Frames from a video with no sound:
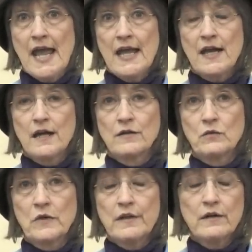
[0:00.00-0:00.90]
And
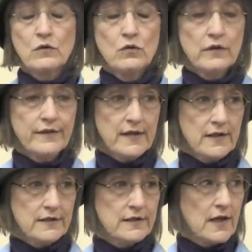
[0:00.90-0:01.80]
one of the cool
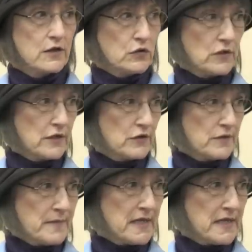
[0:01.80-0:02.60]
things that triggered